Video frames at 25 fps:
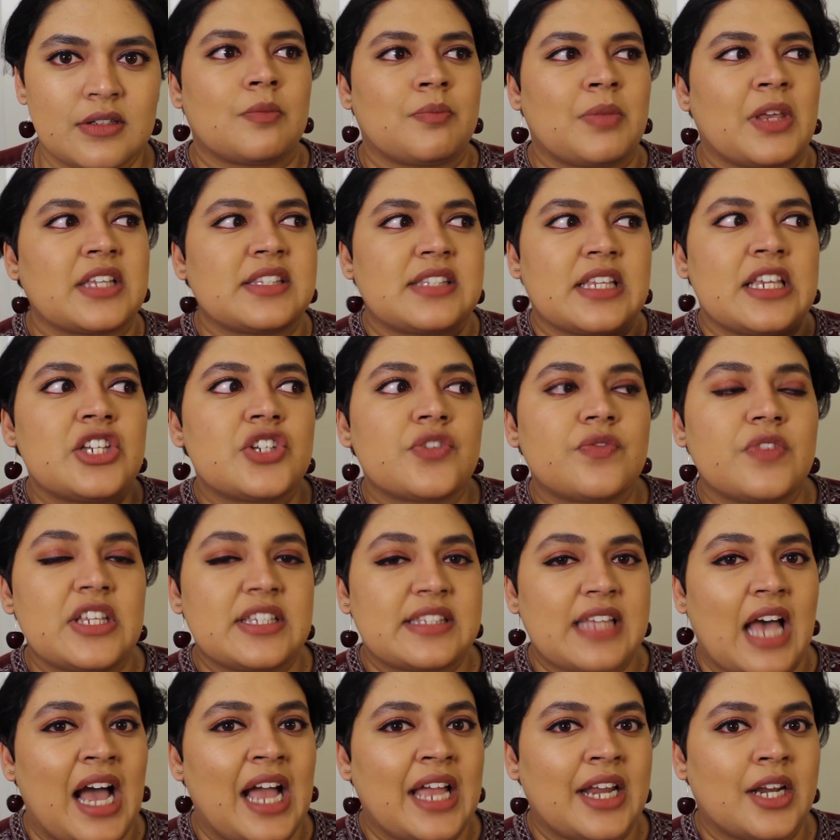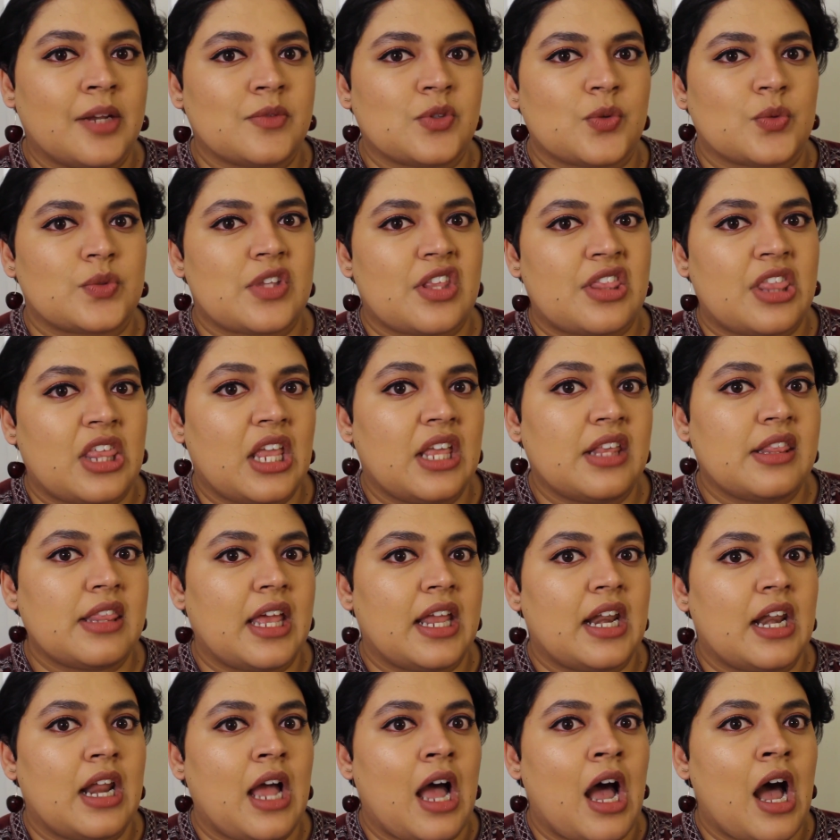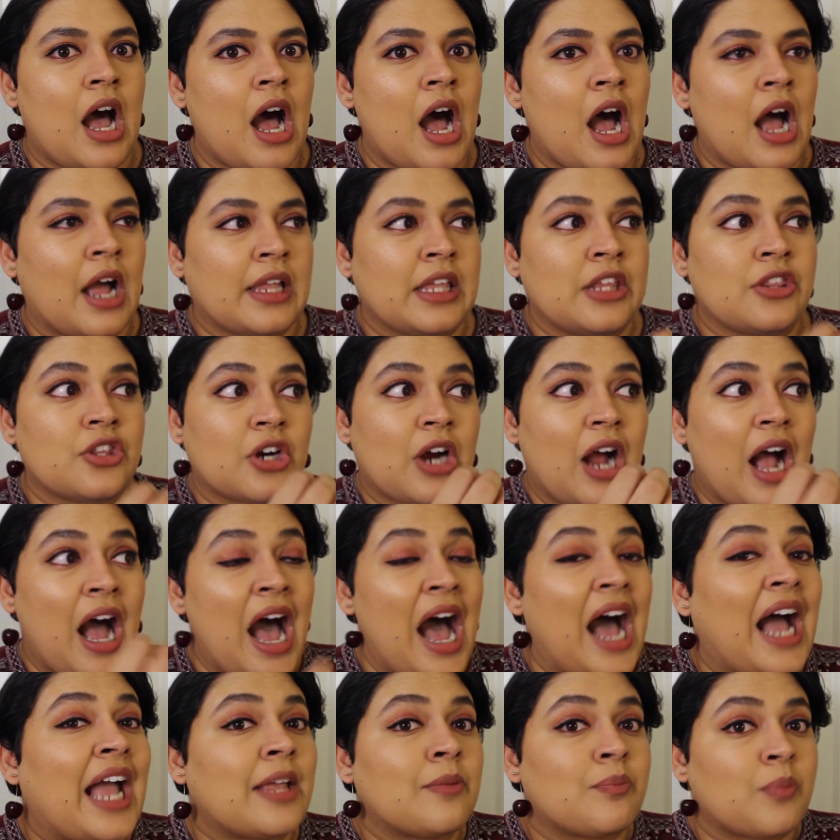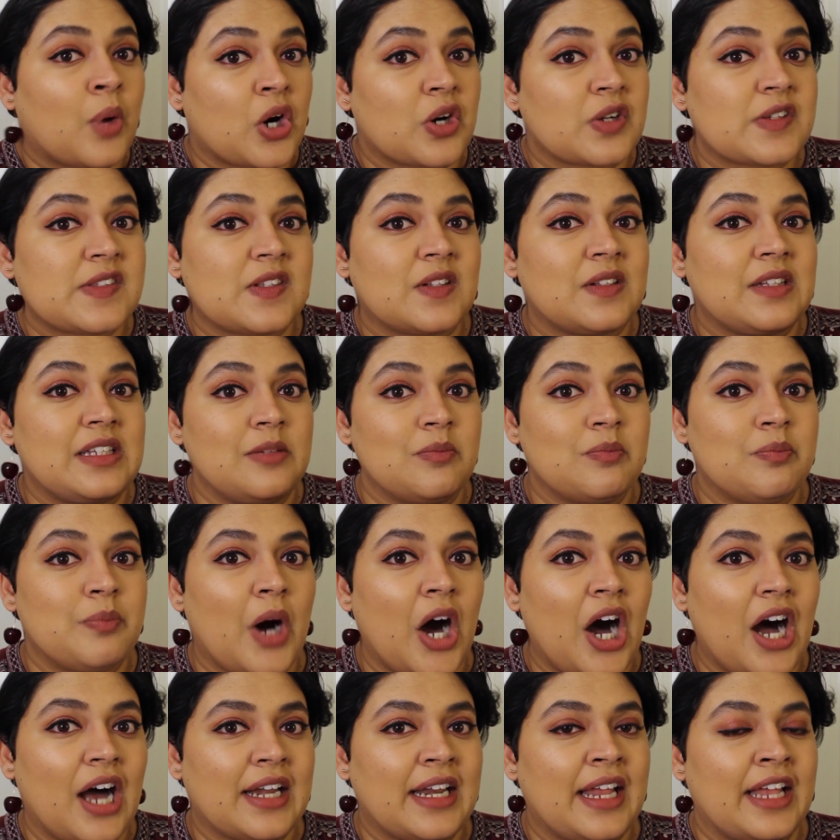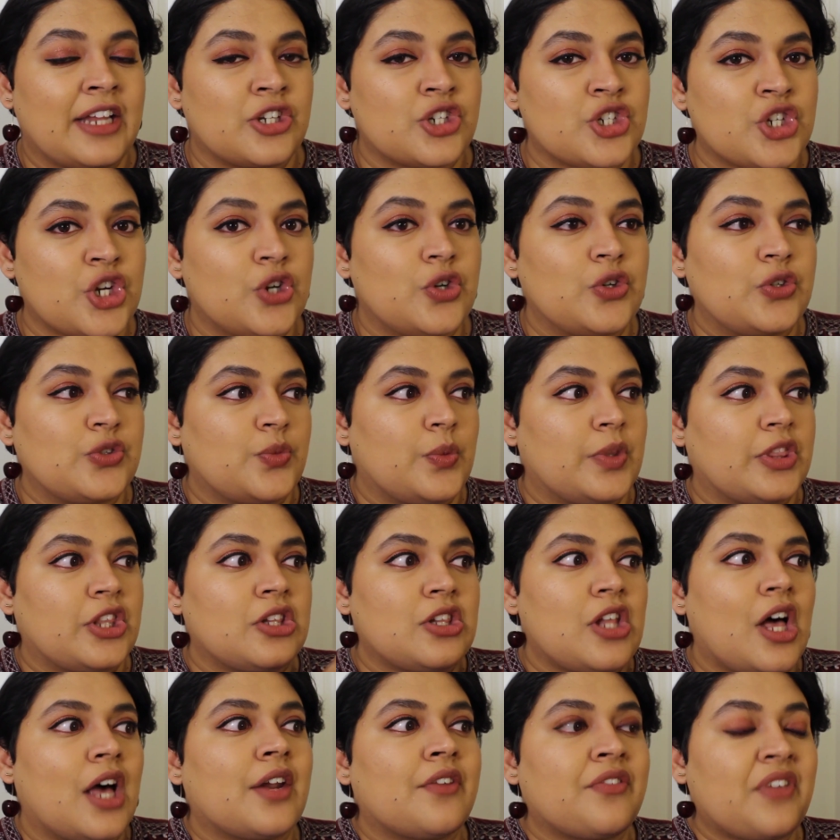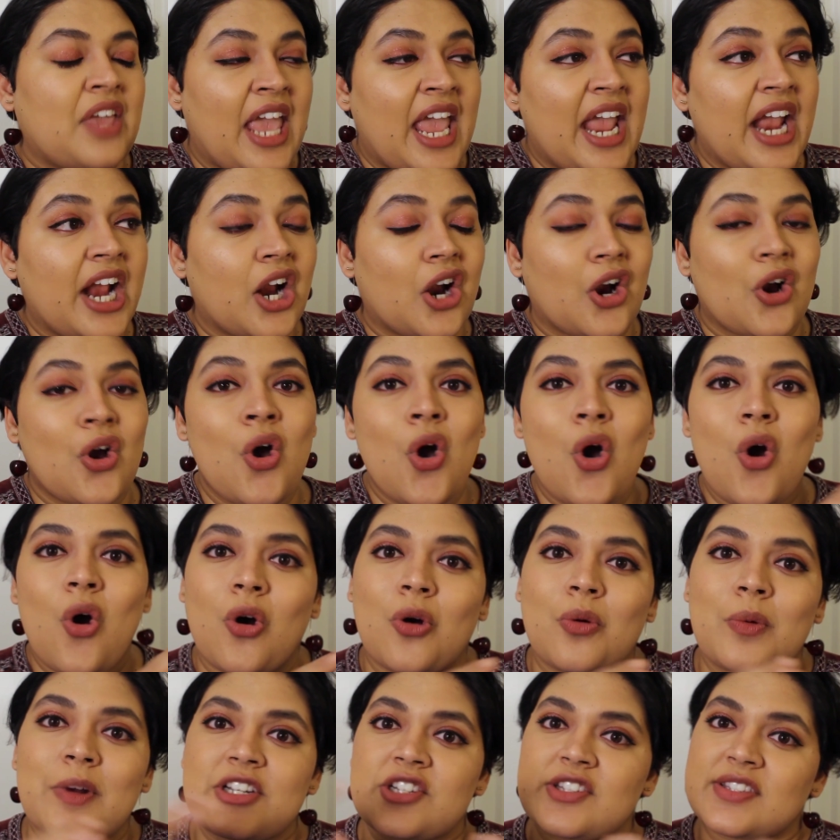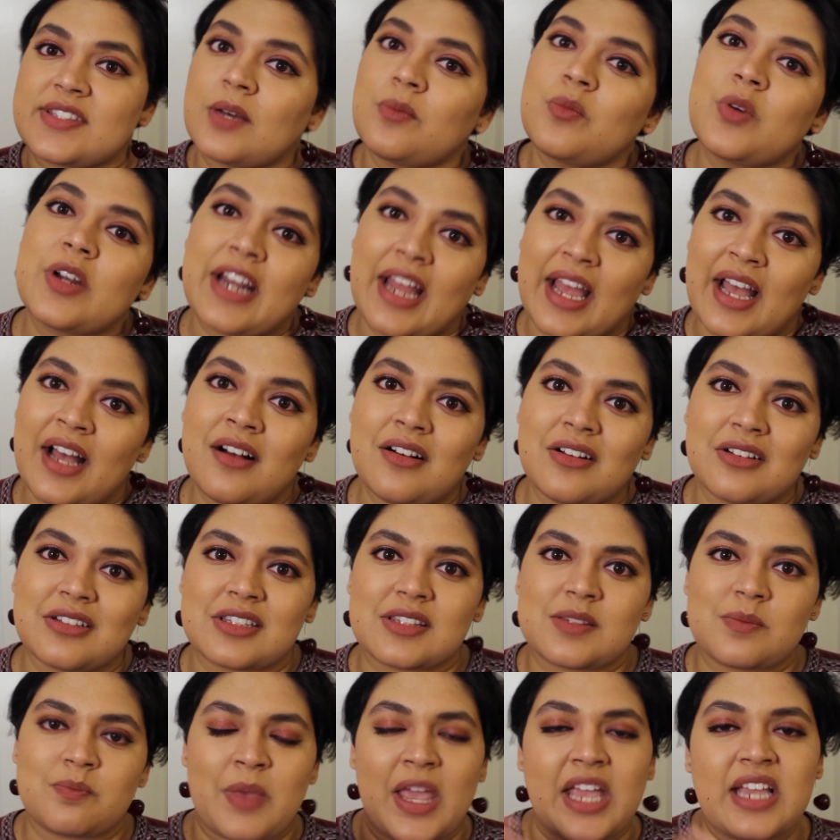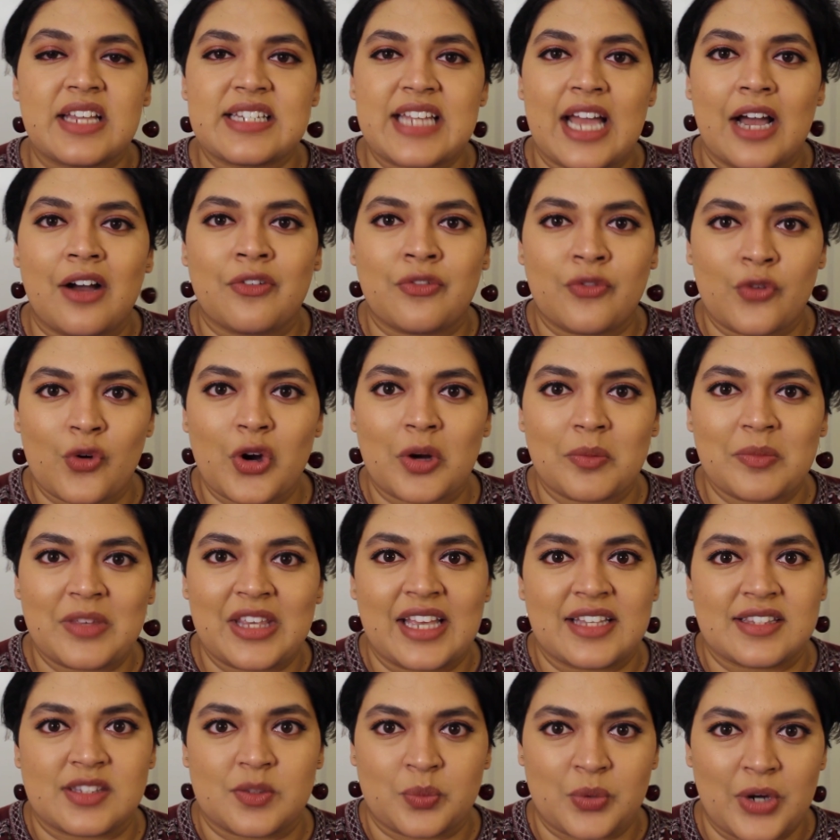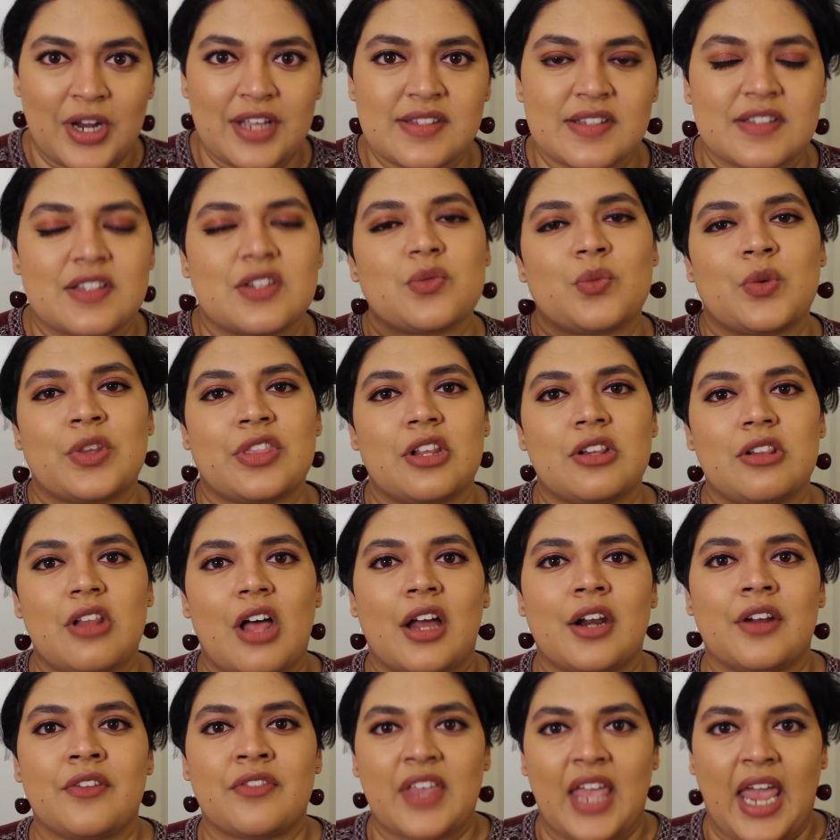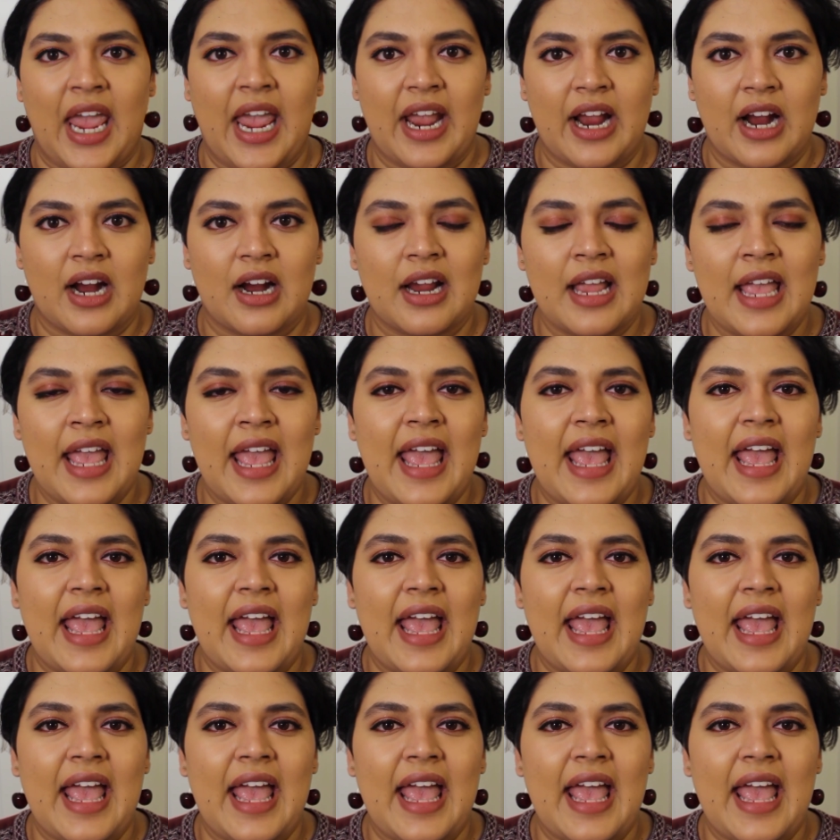Because each of these items was a thing that either I personally bought and chose with a lot of care, or which someone else picked out for me as a present with a lot of care,